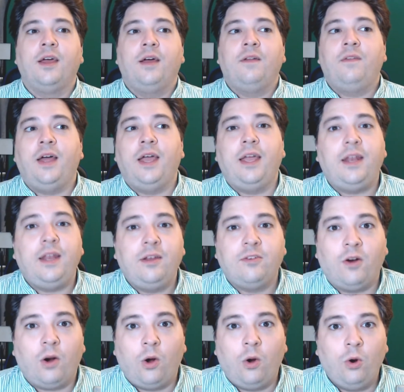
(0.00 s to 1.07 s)
The 80s
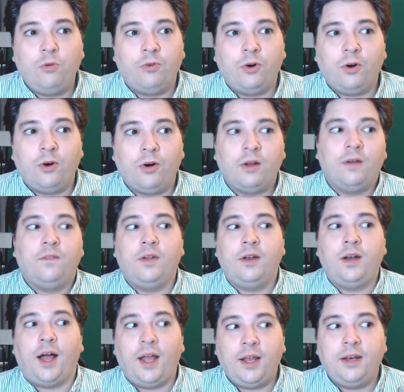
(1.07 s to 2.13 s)
are over. The
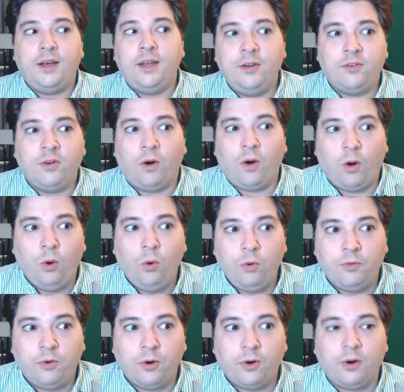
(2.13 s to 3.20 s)
90s are
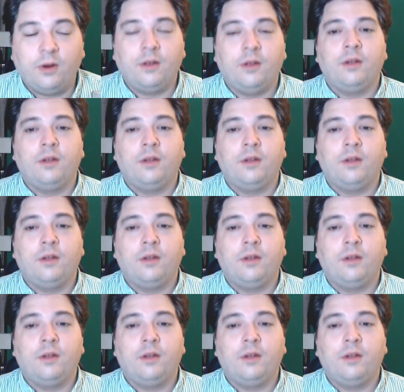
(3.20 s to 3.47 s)
over.